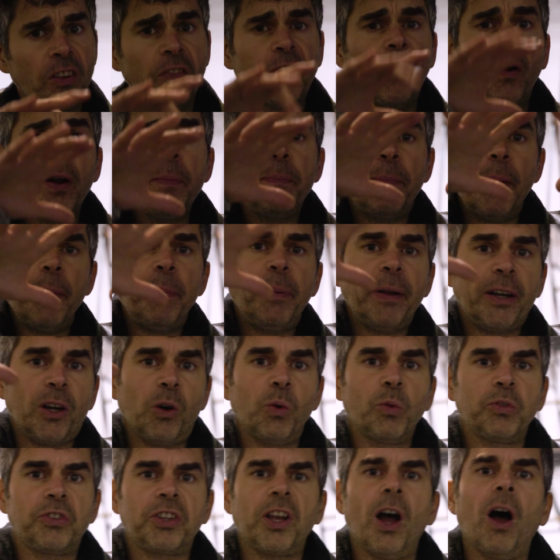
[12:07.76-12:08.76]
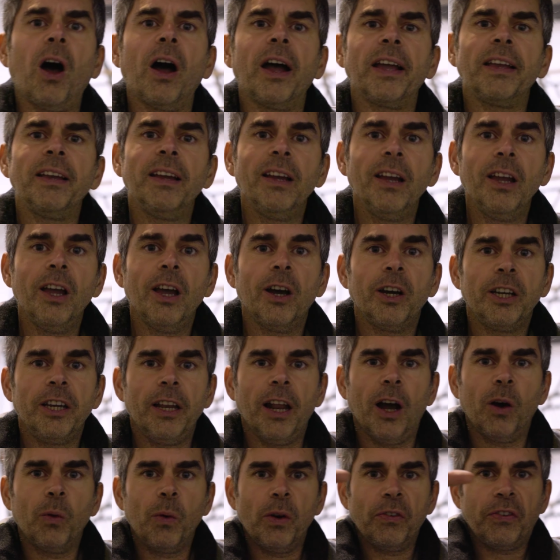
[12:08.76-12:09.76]
it's a very biblical sky
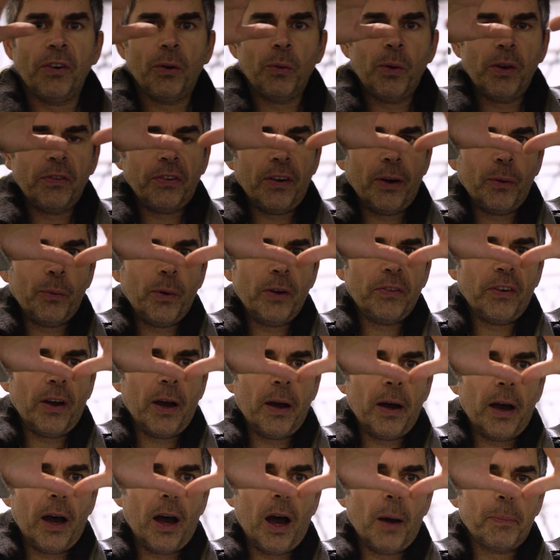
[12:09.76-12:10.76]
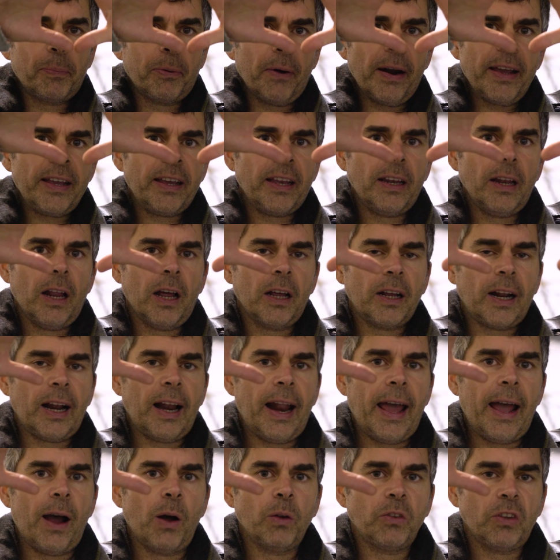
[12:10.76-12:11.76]
you know, with a, with a, with a, a break in the
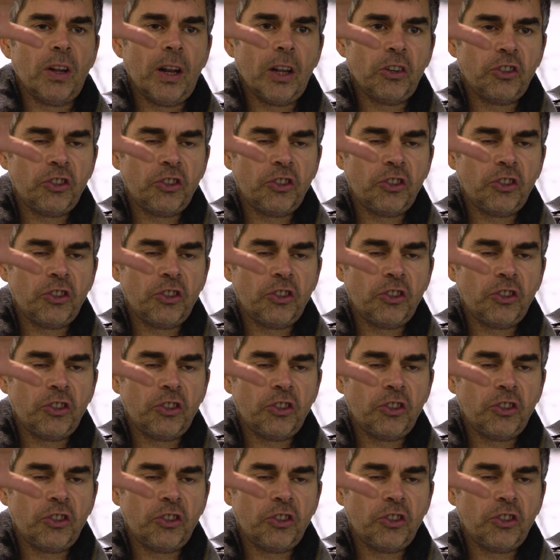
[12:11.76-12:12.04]
clouds and